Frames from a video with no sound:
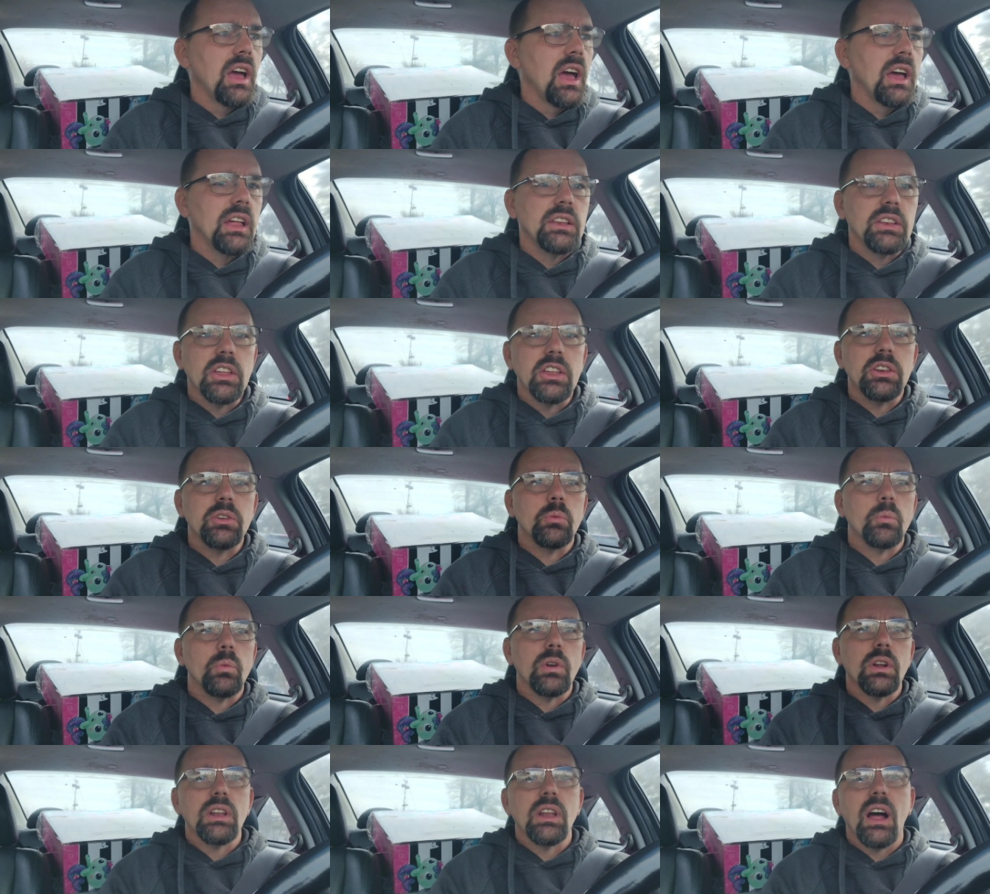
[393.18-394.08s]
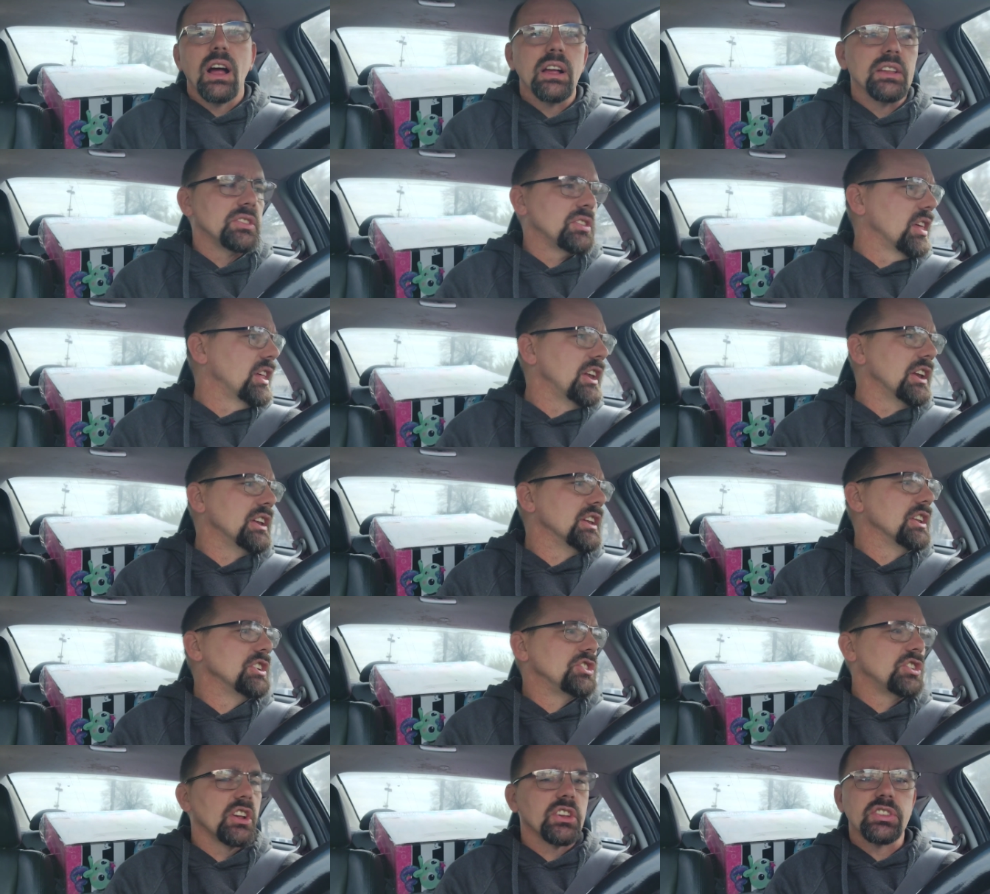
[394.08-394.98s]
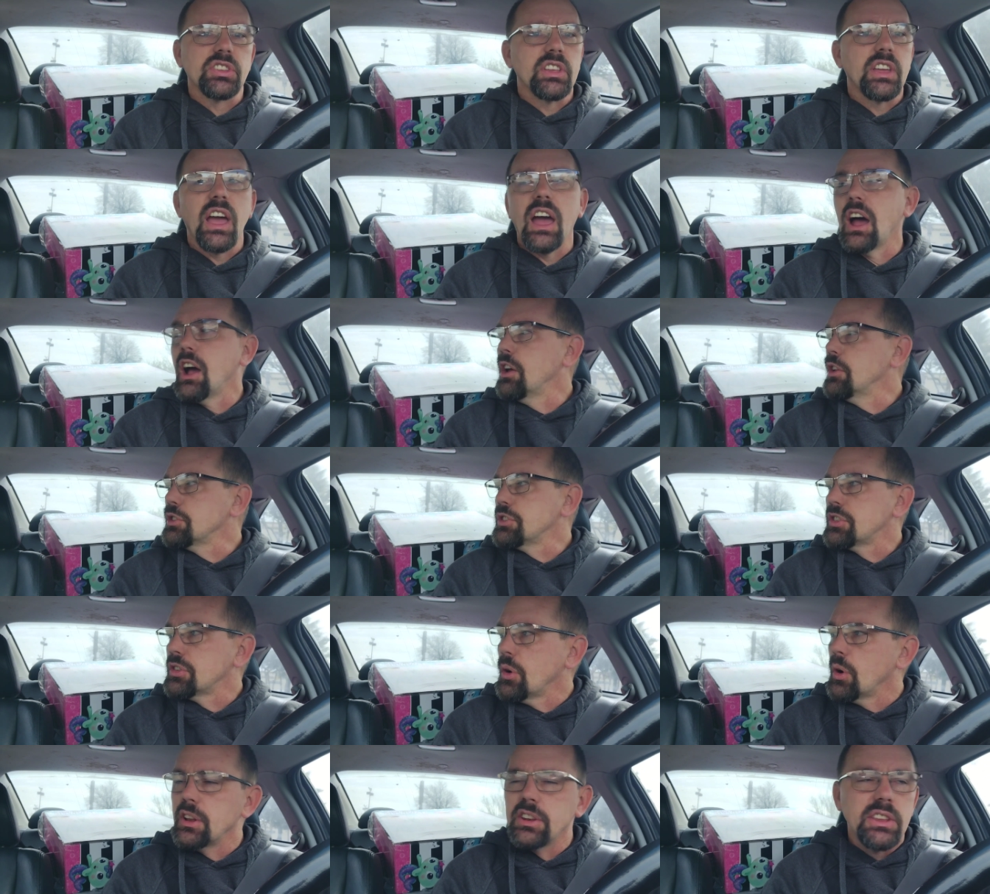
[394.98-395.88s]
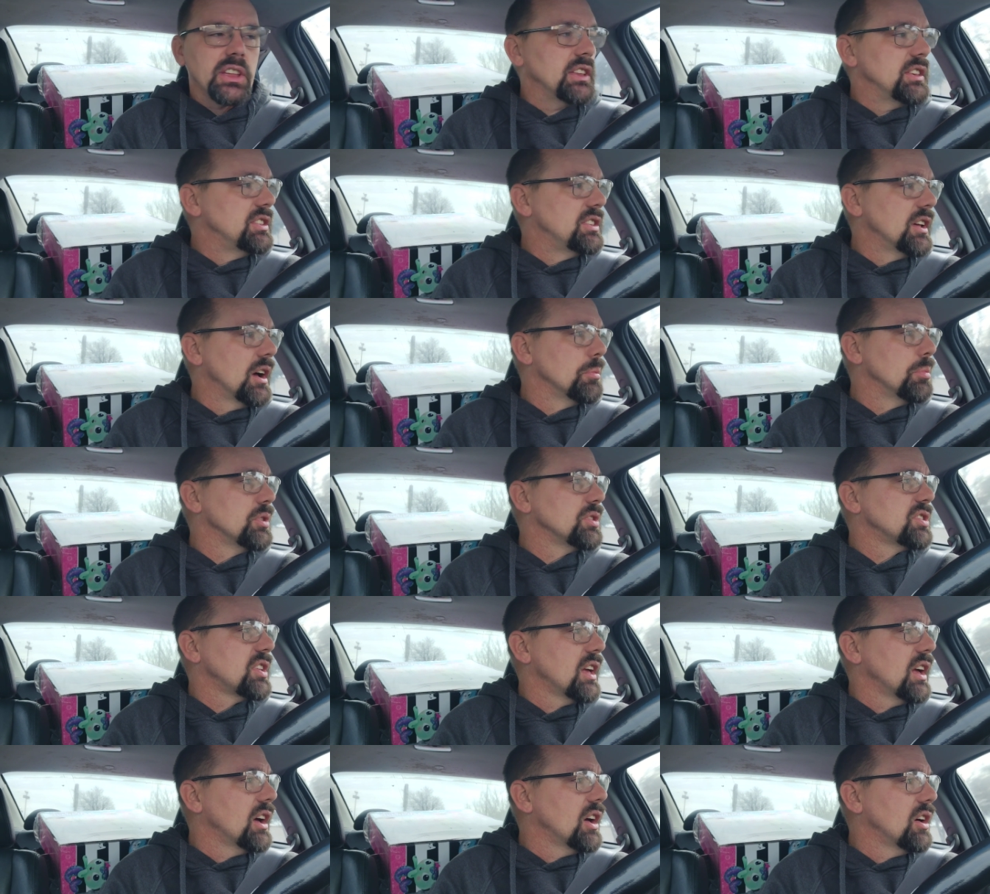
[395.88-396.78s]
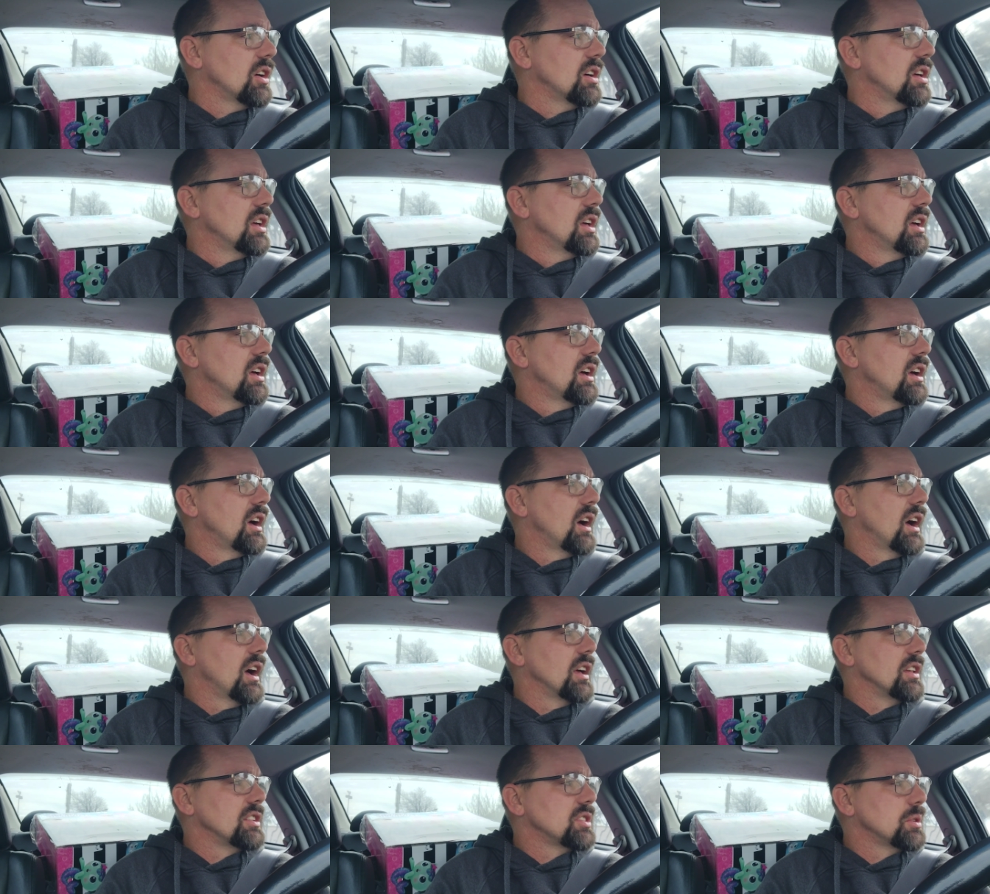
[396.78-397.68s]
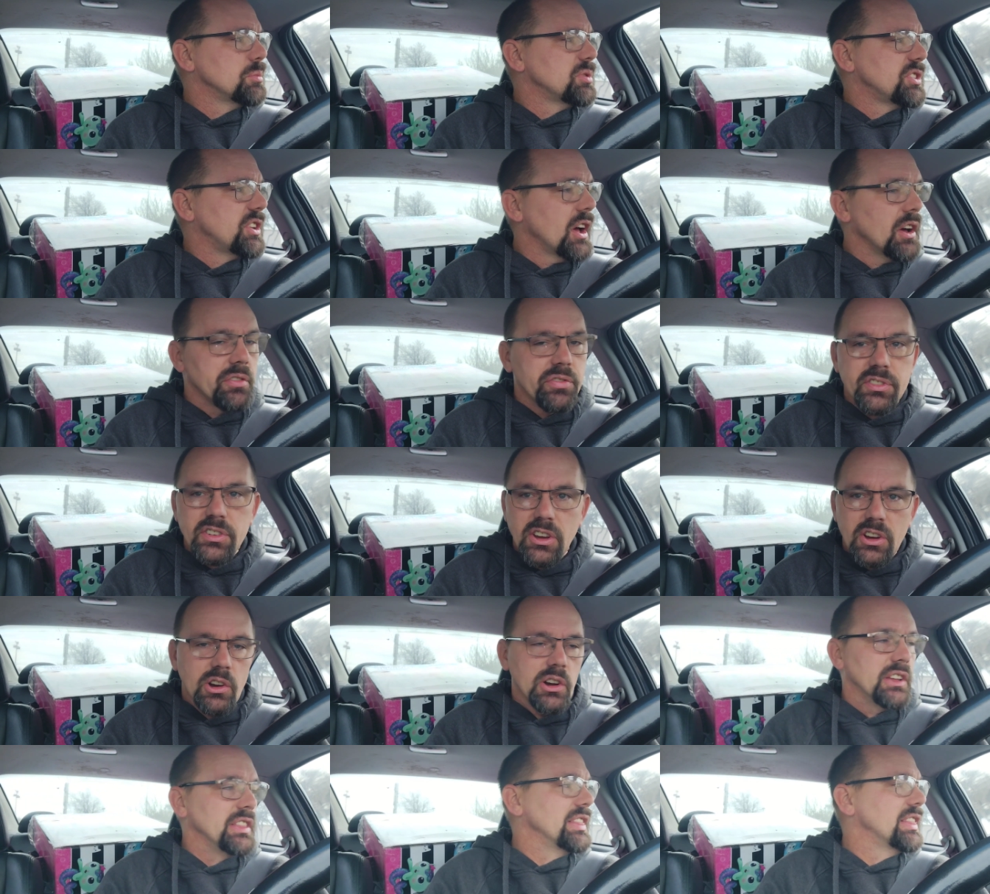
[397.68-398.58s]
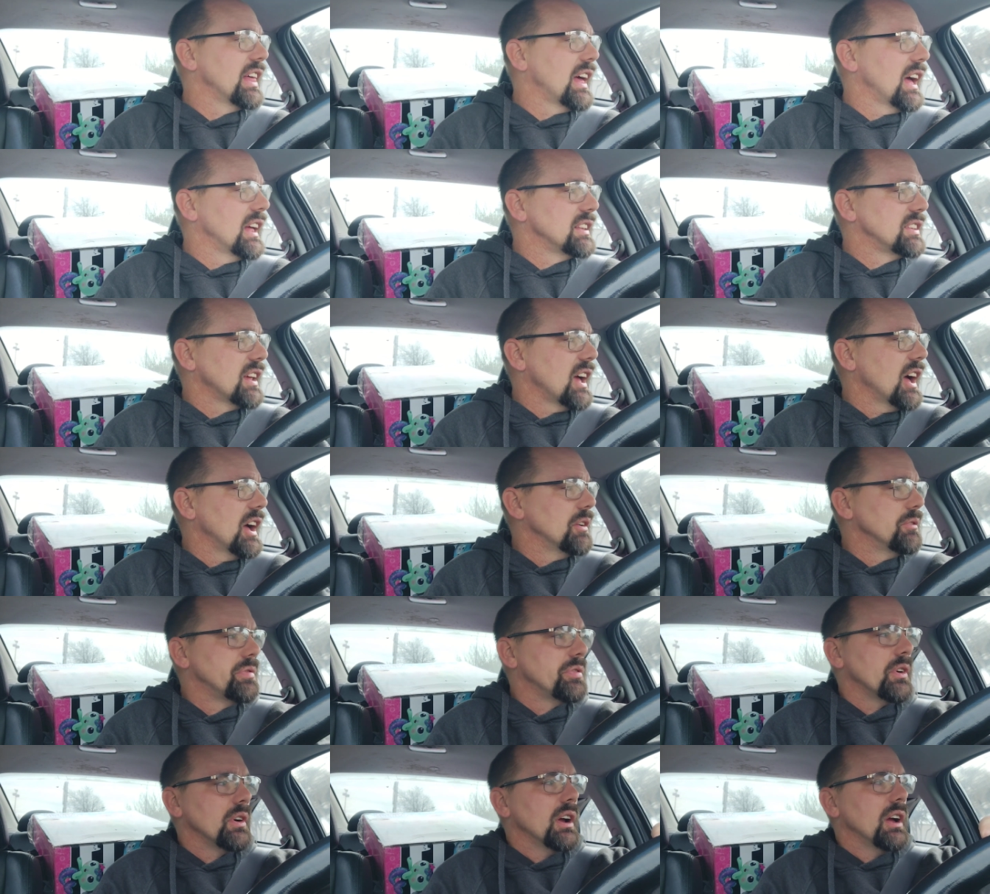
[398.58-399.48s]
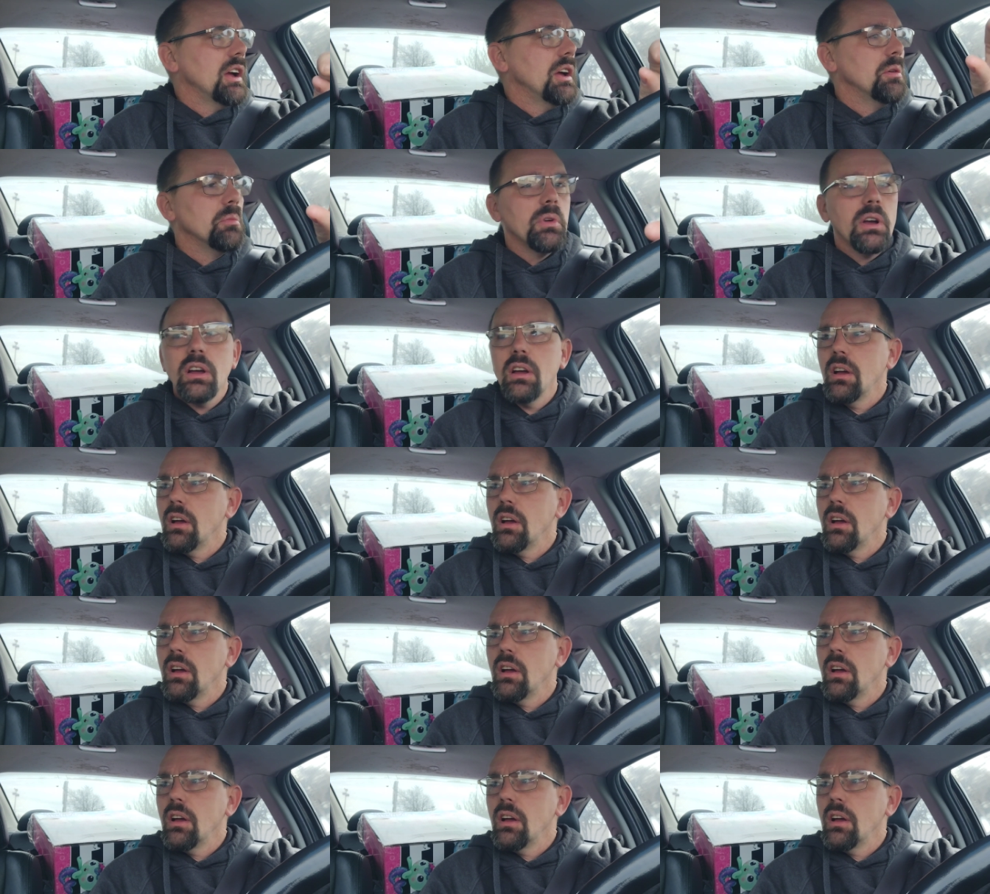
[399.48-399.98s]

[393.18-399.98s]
and didn't realize they didn't adjust the counts, so I did double sell uh, some stuff during that time frame.